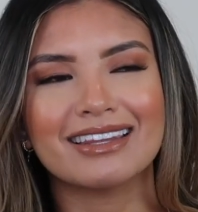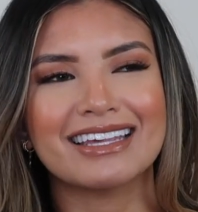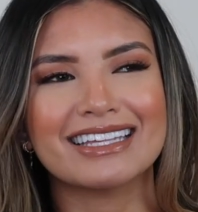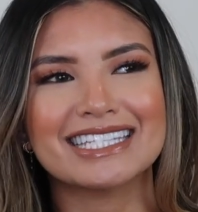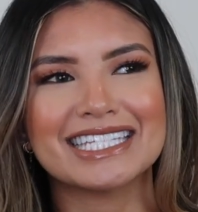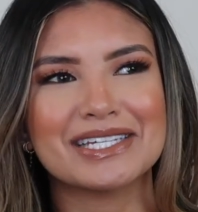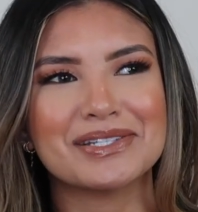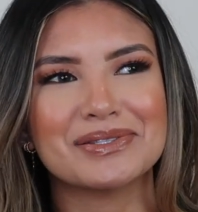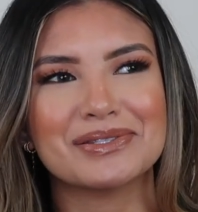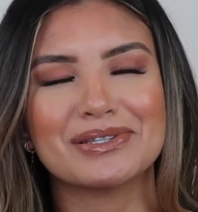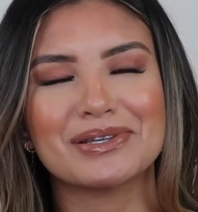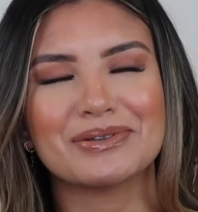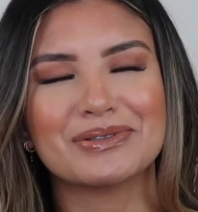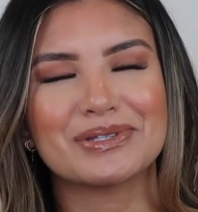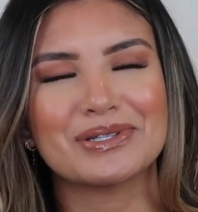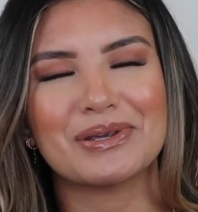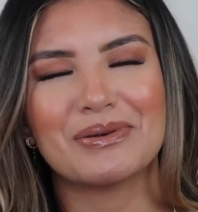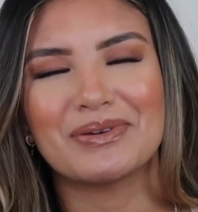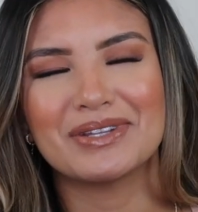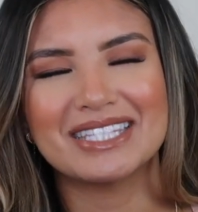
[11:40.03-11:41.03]
That sounds so
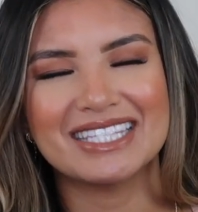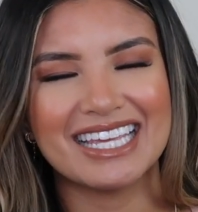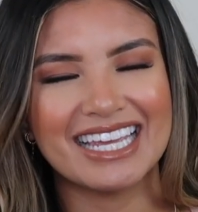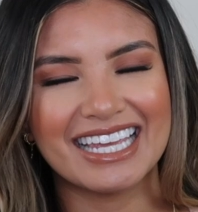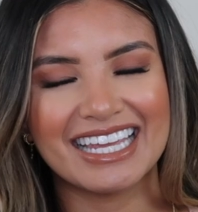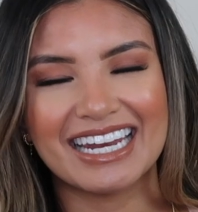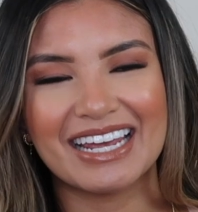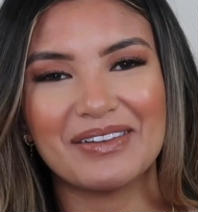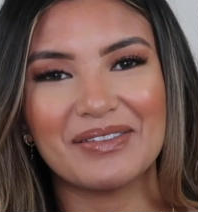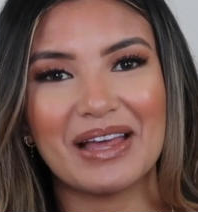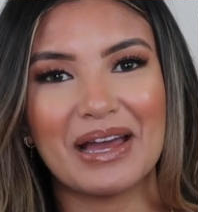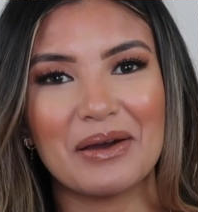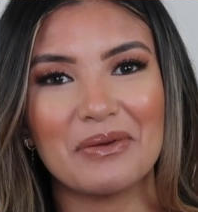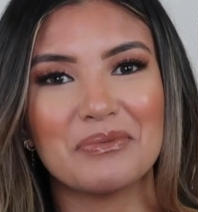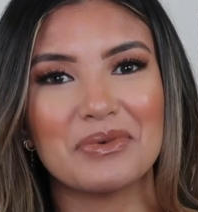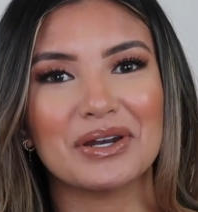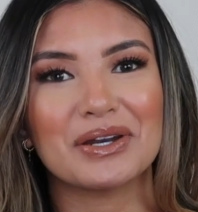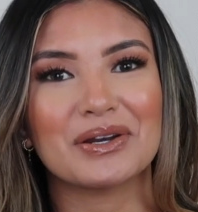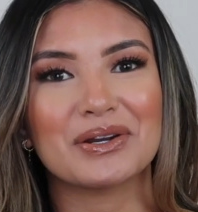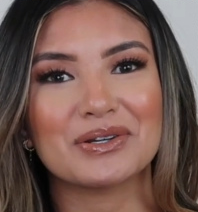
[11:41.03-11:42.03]
stupid saying it out loud,
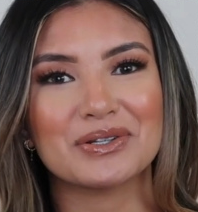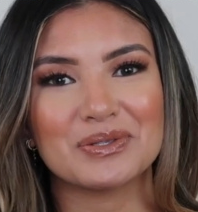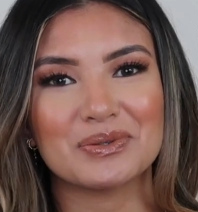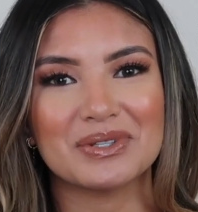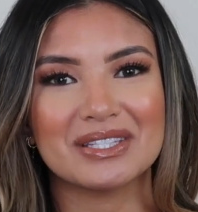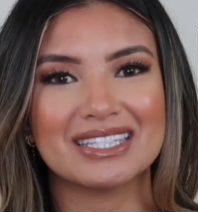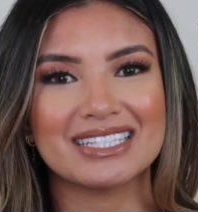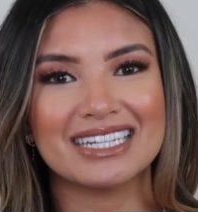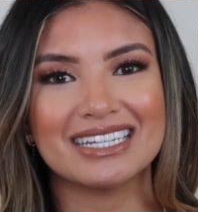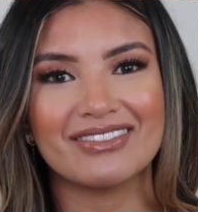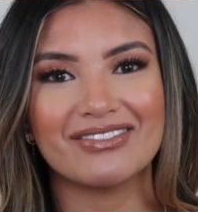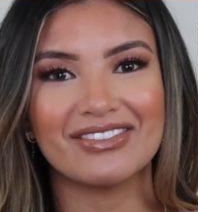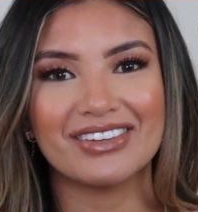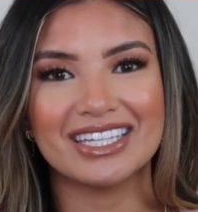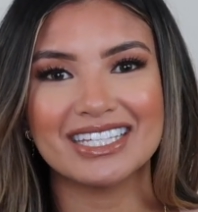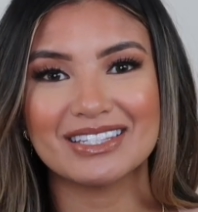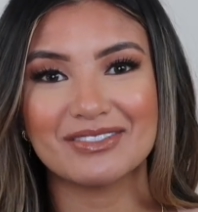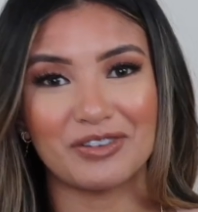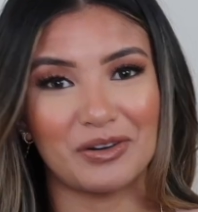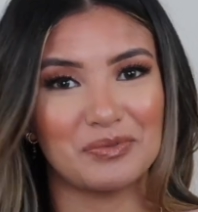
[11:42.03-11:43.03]
but her Swiss knife
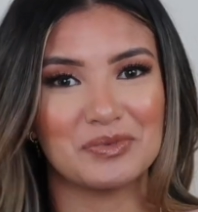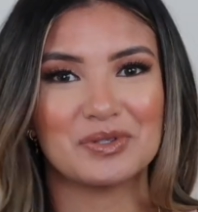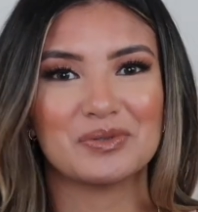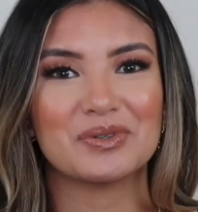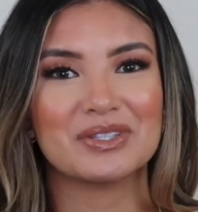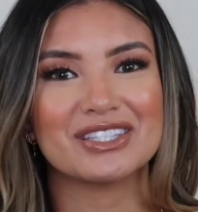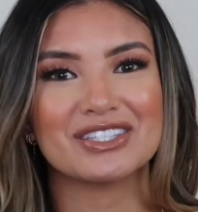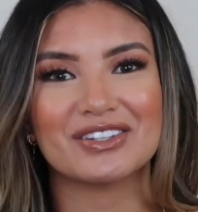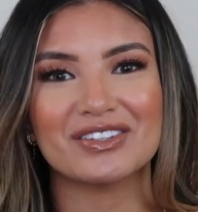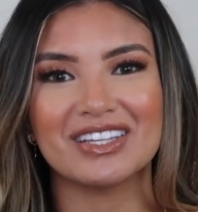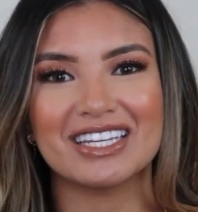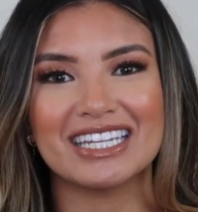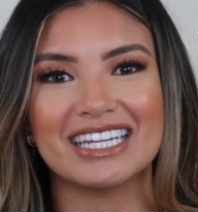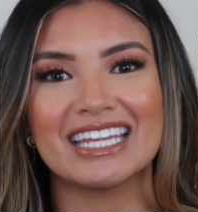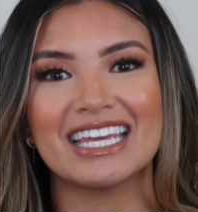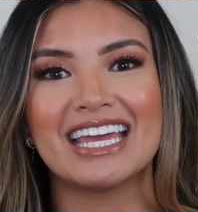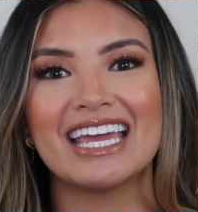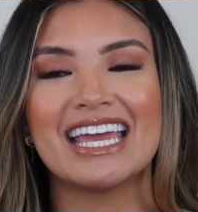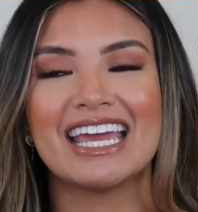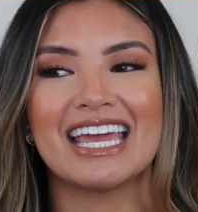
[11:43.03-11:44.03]
is from
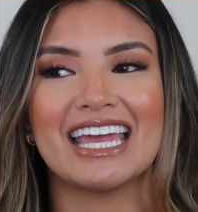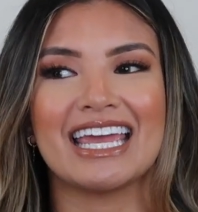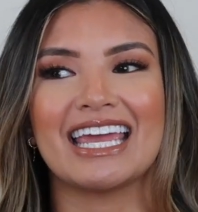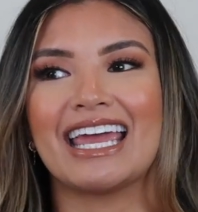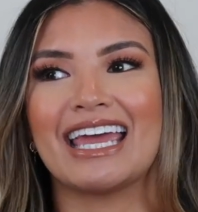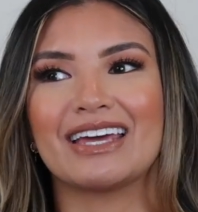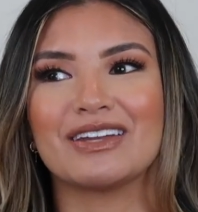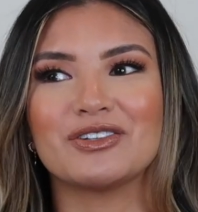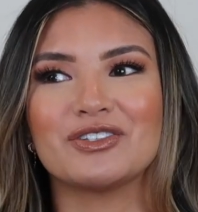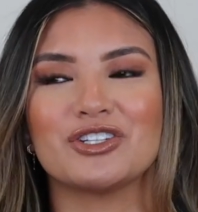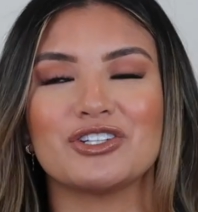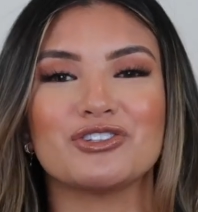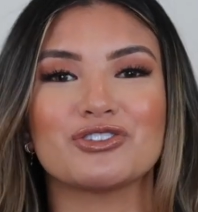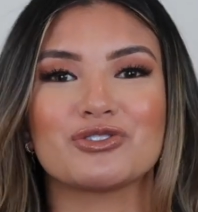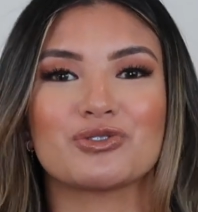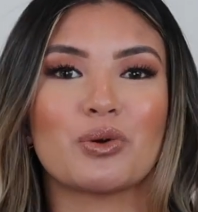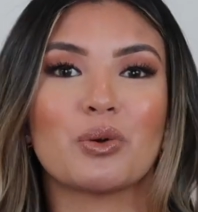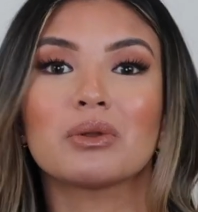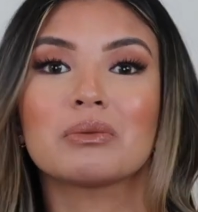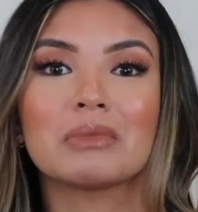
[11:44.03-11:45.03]
Switzerland, and she
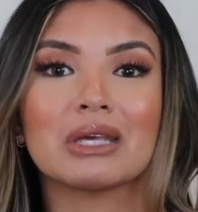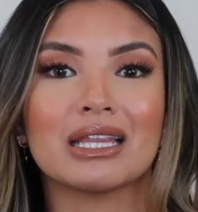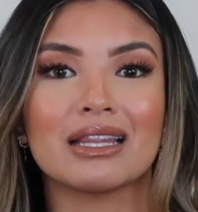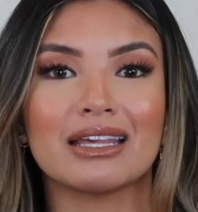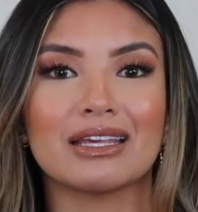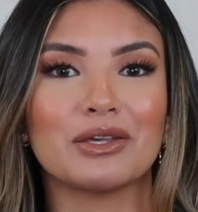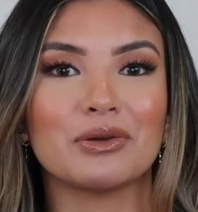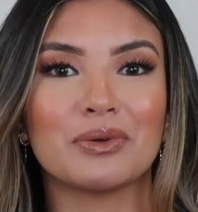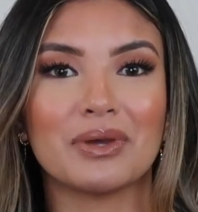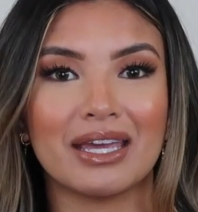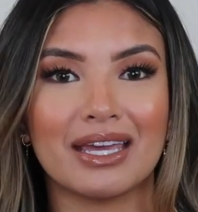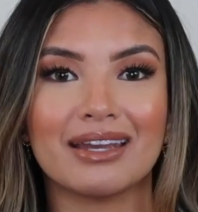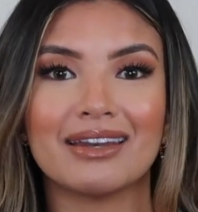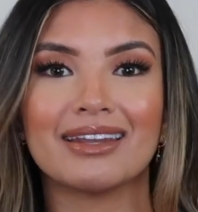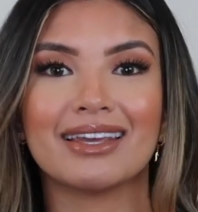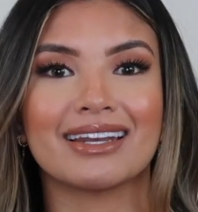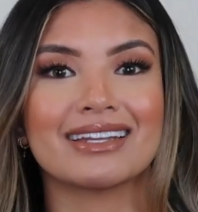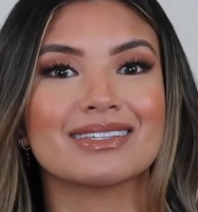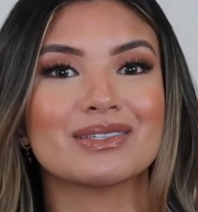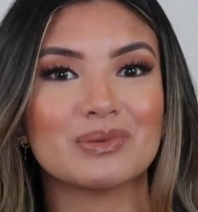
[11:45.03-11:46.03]
just told me, like, you
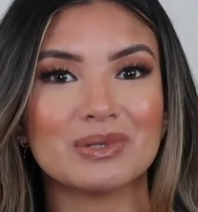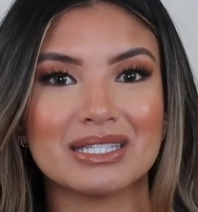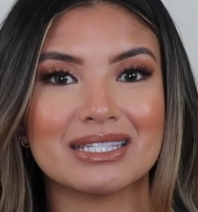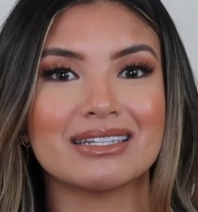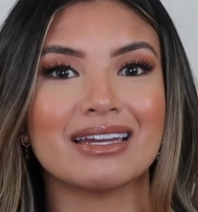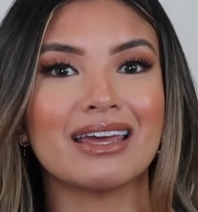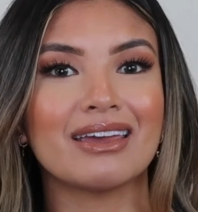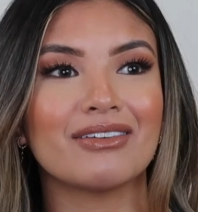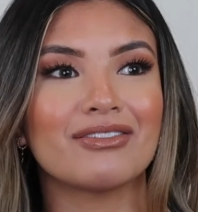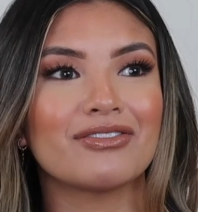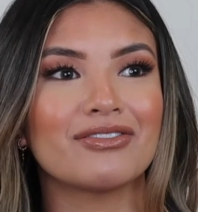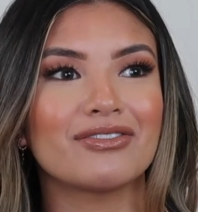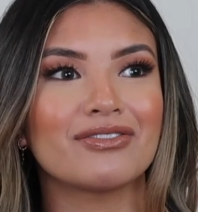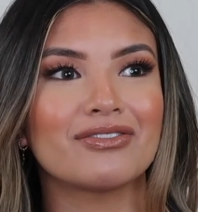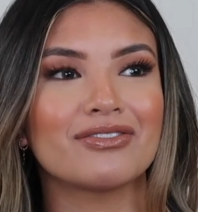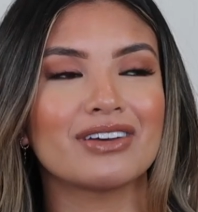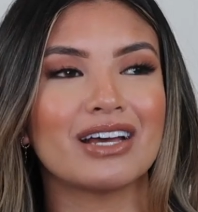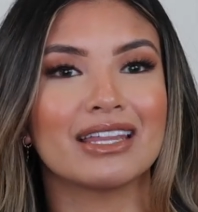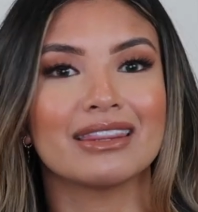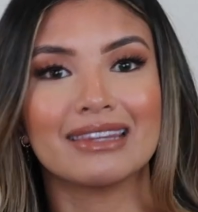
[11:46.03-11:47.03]
can't get a Swiss knife
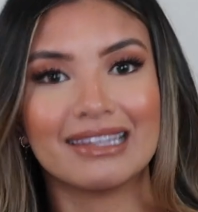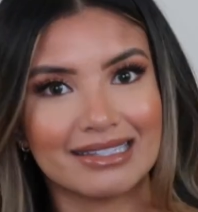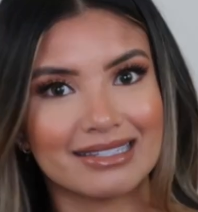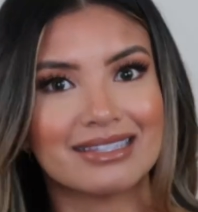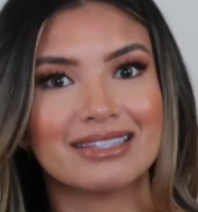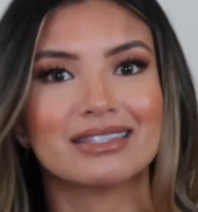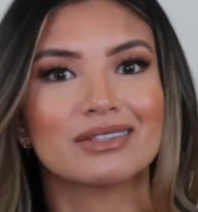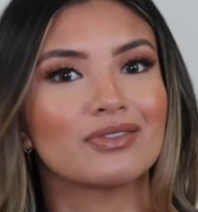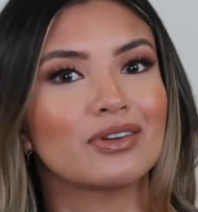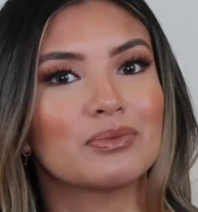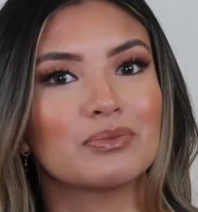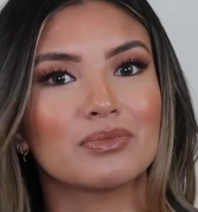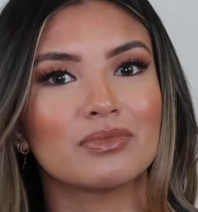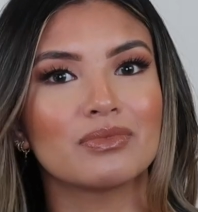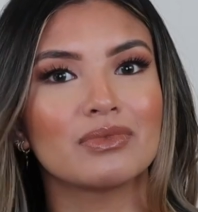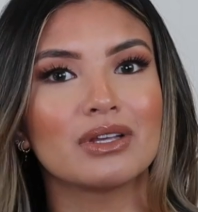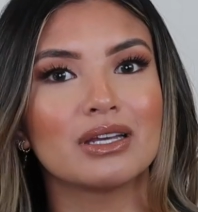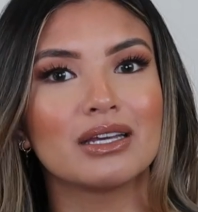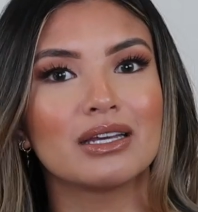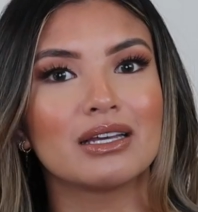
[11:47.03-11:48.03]
unless it's from,